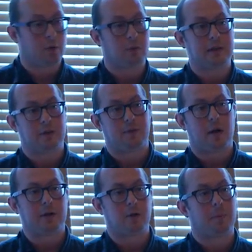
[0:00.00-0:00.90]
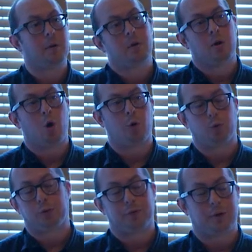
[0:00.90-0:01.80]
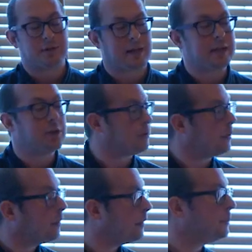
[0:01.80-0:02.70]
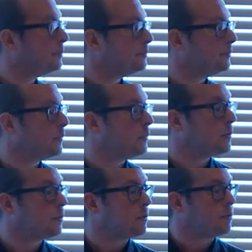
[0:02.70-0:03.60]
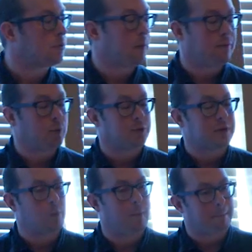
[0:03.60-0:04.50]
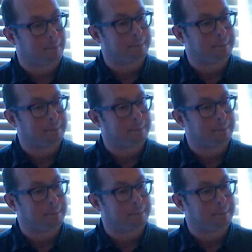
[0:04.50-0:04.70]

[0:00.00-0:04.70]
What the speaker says: only is fired up on authorization to enforce that one.